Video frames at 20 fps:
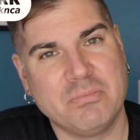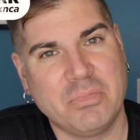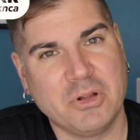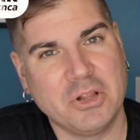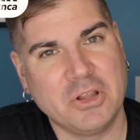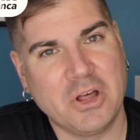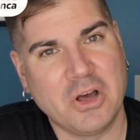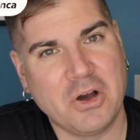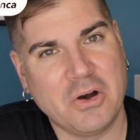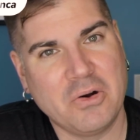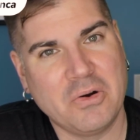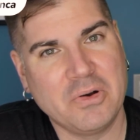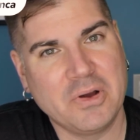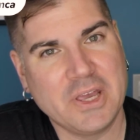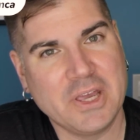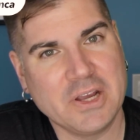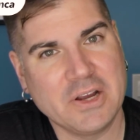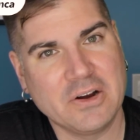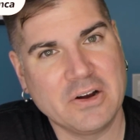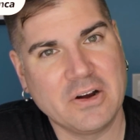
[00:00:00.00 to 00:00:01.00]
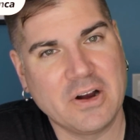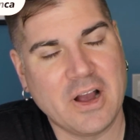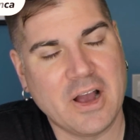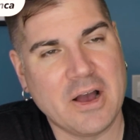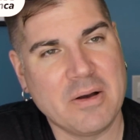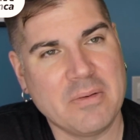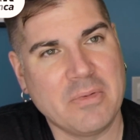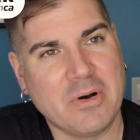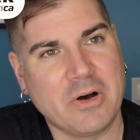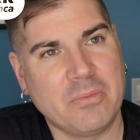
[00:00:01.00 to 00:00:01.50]
below here.
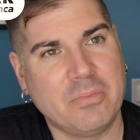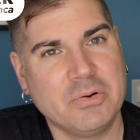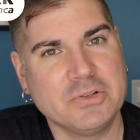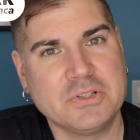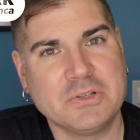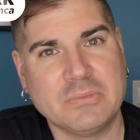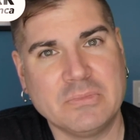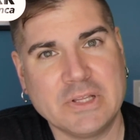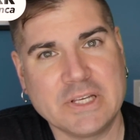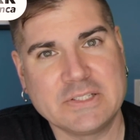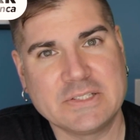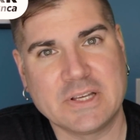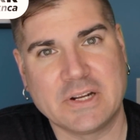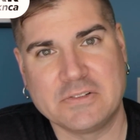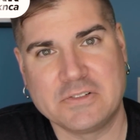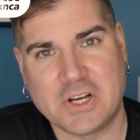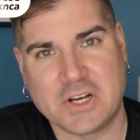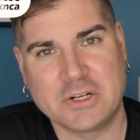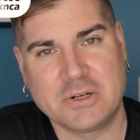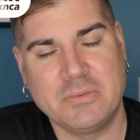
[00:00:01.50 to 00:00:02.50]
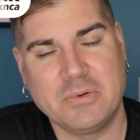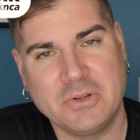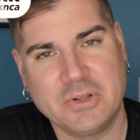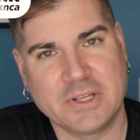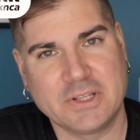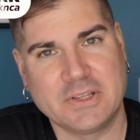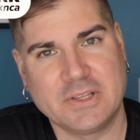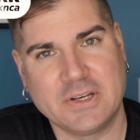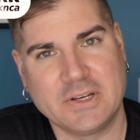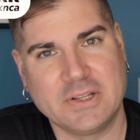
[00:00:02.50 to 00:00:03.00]
I'll put some links that I've talked about,
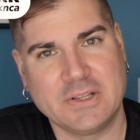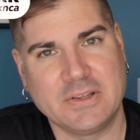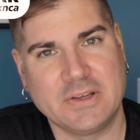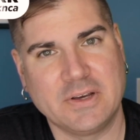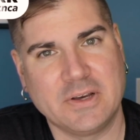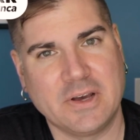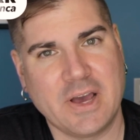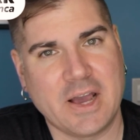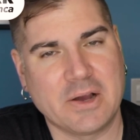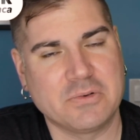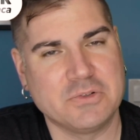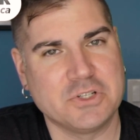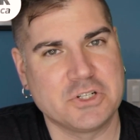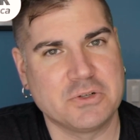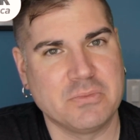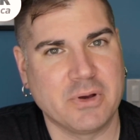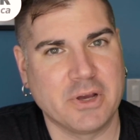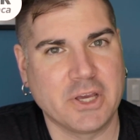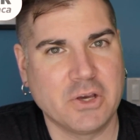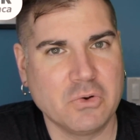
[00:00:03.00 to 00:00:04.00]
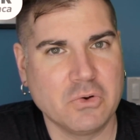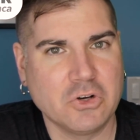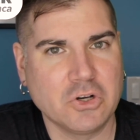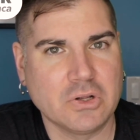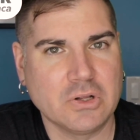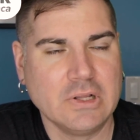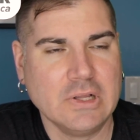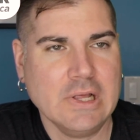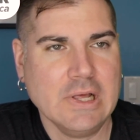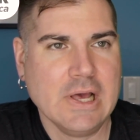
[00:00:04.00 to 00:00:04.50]
like the acquisition by
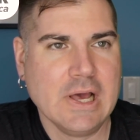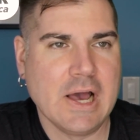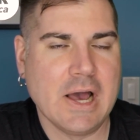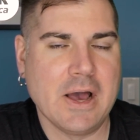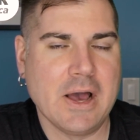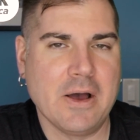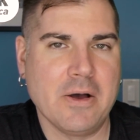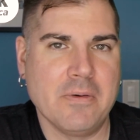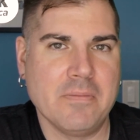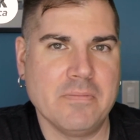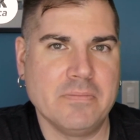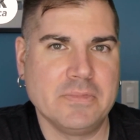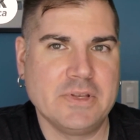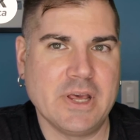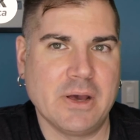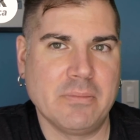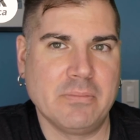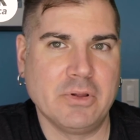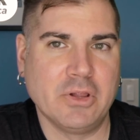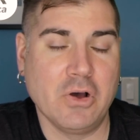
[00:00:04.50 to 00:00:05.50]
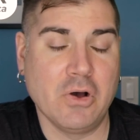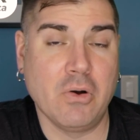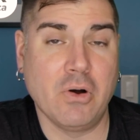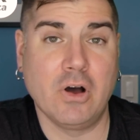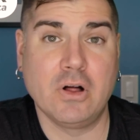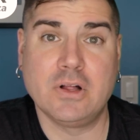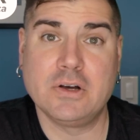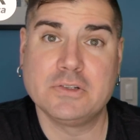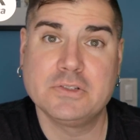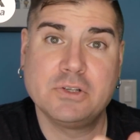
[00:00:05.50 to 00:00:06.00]
Google, down below.
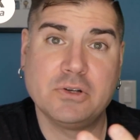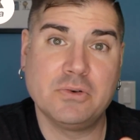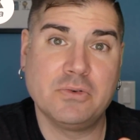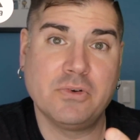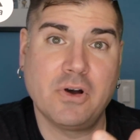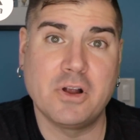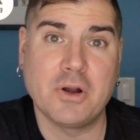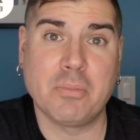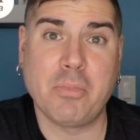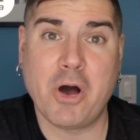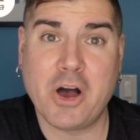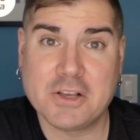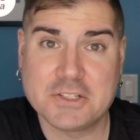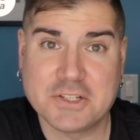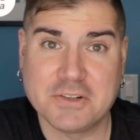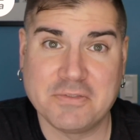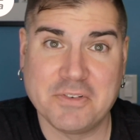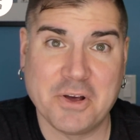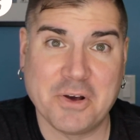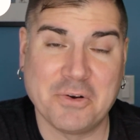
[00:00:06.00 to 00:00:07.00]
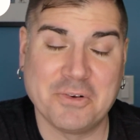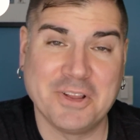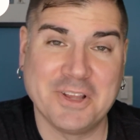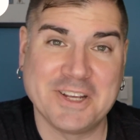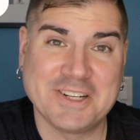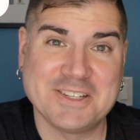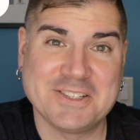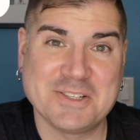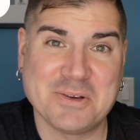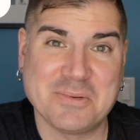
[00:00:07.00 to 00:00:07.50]
I'll also, on a positive note,
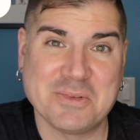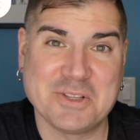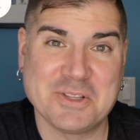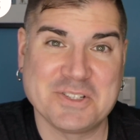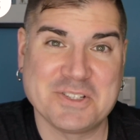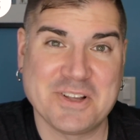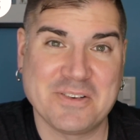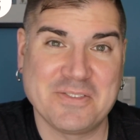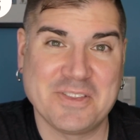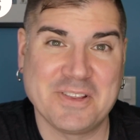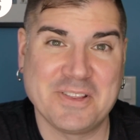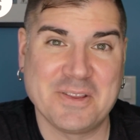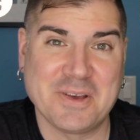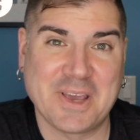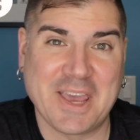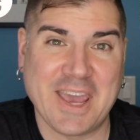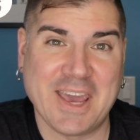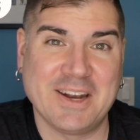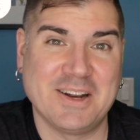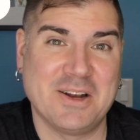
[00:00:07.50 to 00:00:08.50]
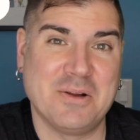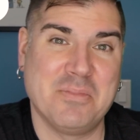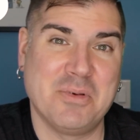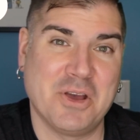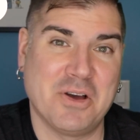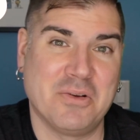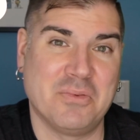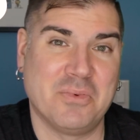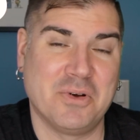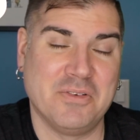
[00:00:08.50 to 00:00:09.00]
link to some of the stuff that the Canada
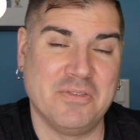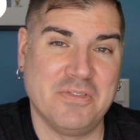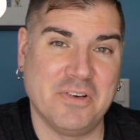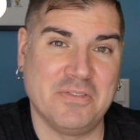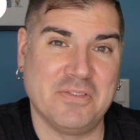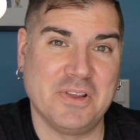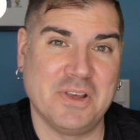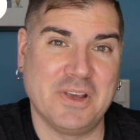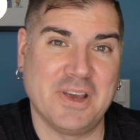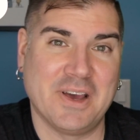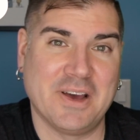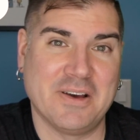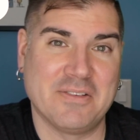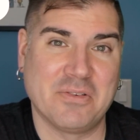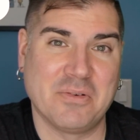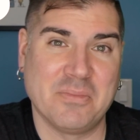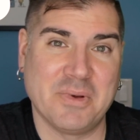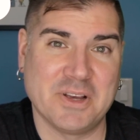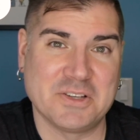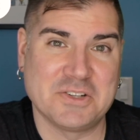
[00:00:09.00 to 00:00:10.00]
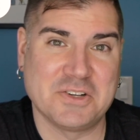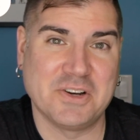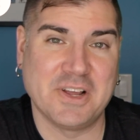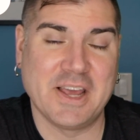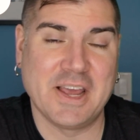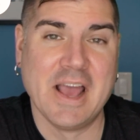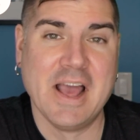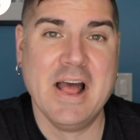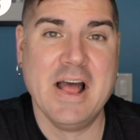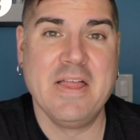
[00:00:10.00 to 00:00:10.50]
Beyond 150 from
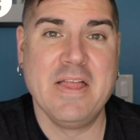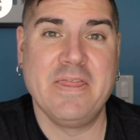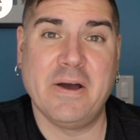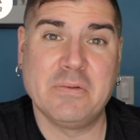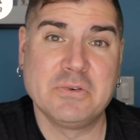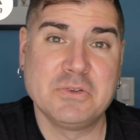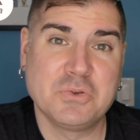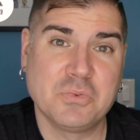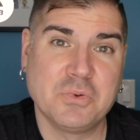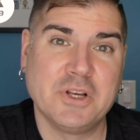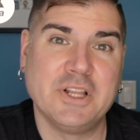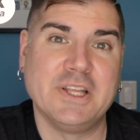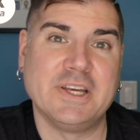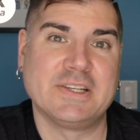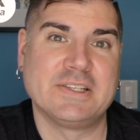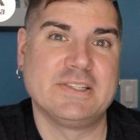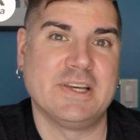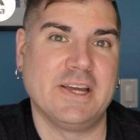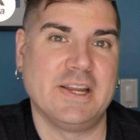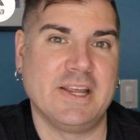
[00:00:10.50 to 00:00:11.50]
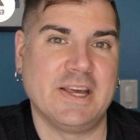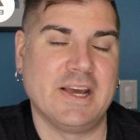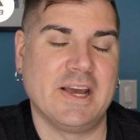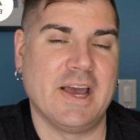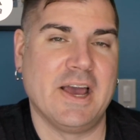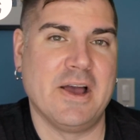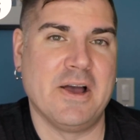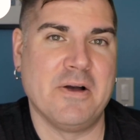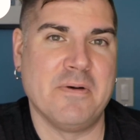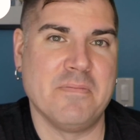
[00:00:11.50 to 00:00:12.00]
yesterday. That was really exciting.
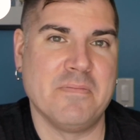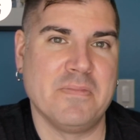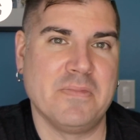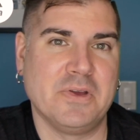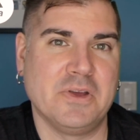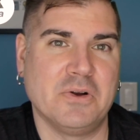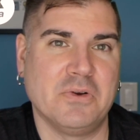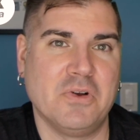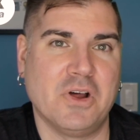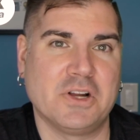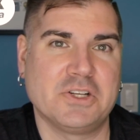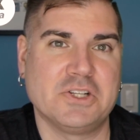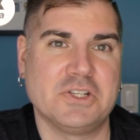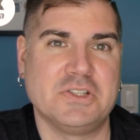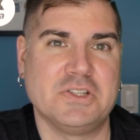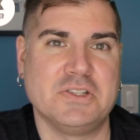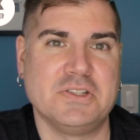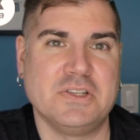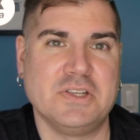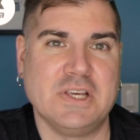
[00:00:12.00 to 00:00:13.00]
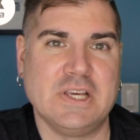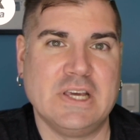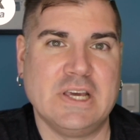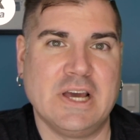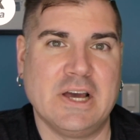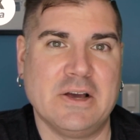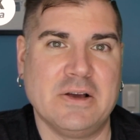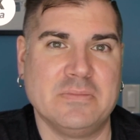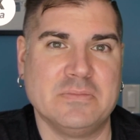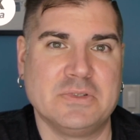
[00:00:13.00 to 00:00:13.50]
Not just to see
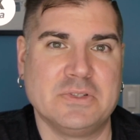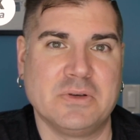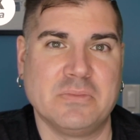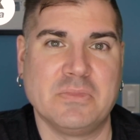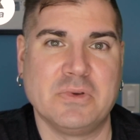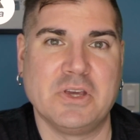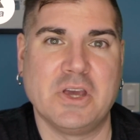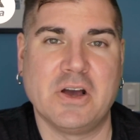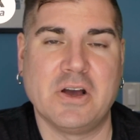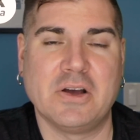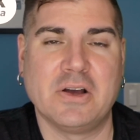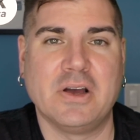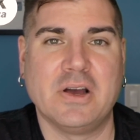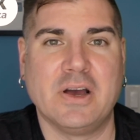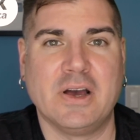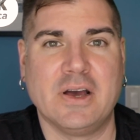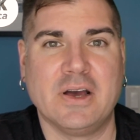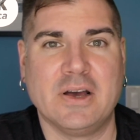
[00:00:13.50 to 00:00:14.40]
some young,